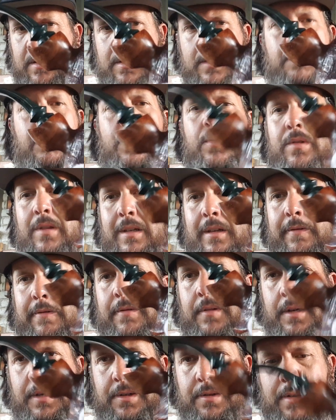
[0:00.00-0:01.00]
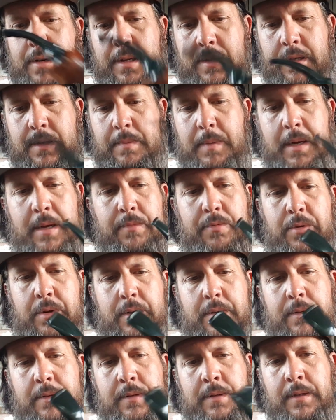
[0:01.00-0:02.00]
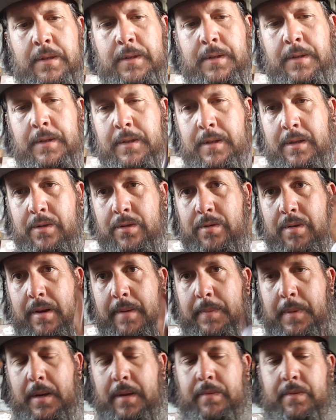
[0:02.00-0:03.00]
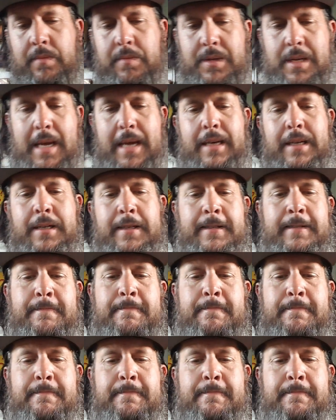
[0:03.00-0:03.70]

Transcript: Smoke like a freight train, this pipe will. Great pipe from Zach.